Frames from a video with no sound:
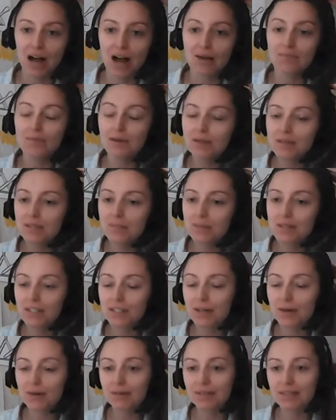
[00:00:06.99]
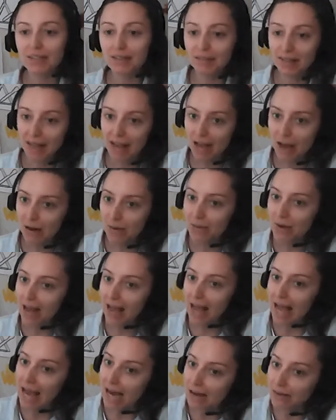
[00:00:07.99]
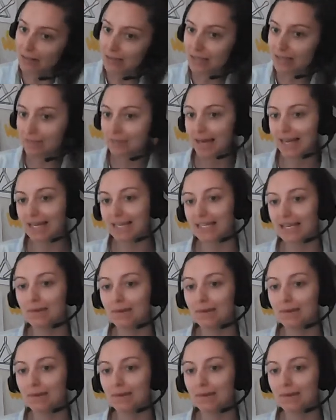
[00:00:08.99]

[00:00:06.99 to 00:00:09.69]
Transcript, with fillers: I'm going to be showing you now how to make